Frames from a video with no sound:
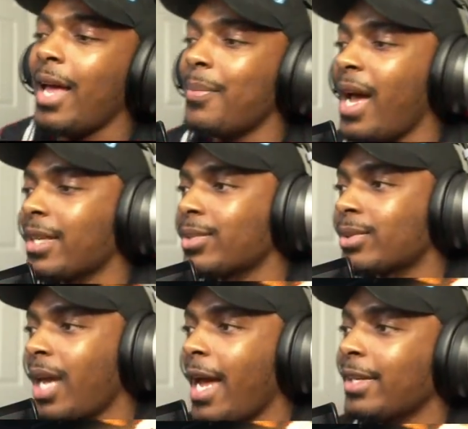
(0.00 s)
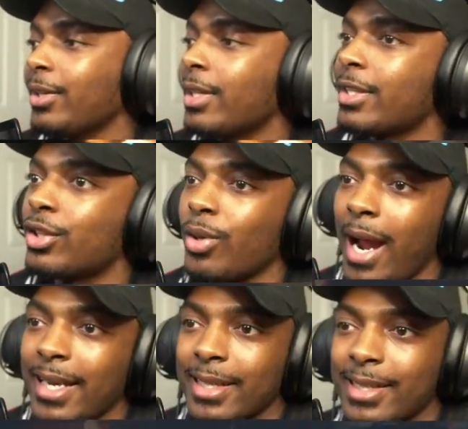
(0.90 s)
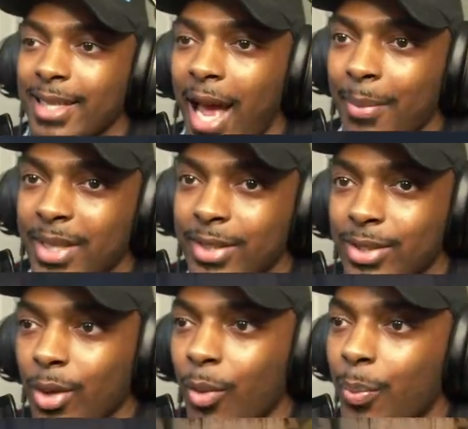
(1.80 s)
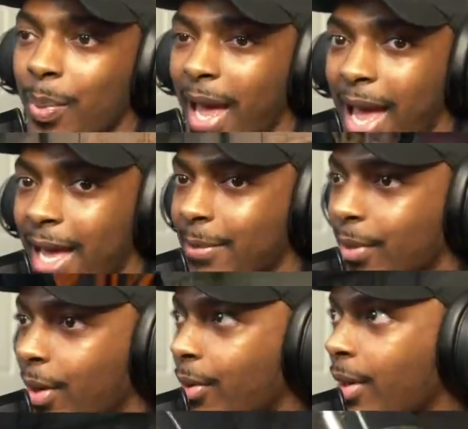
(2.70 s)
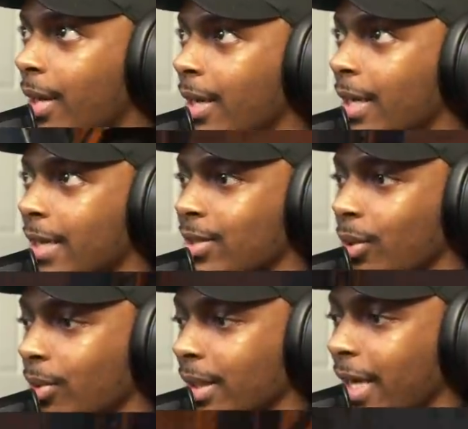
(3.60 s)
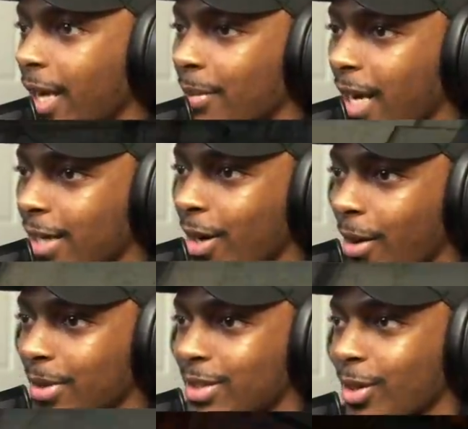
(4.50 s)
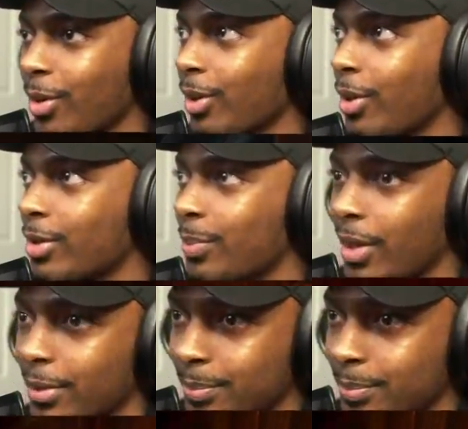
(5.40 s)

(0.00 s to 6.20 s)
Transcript: Master Tiger is trying to stop me so bad, bro. It's only him, and I know I was so close, bro.